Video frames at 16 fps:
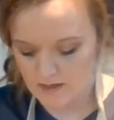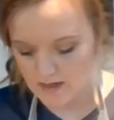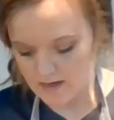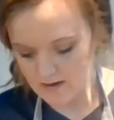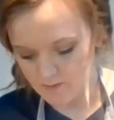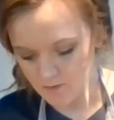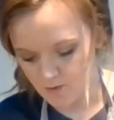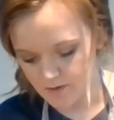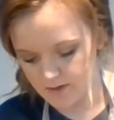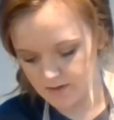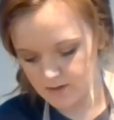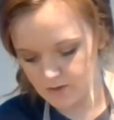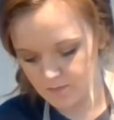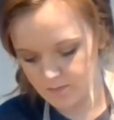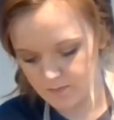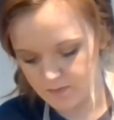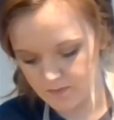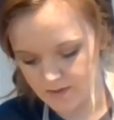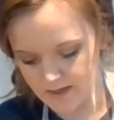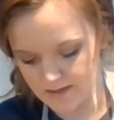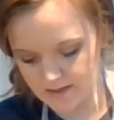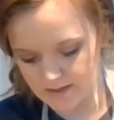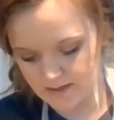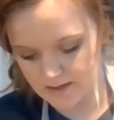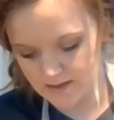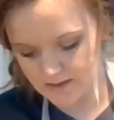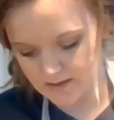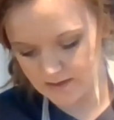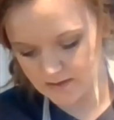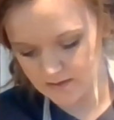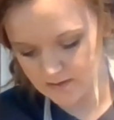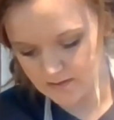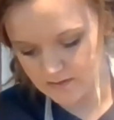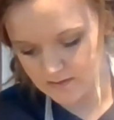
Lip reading: and I'm going to press it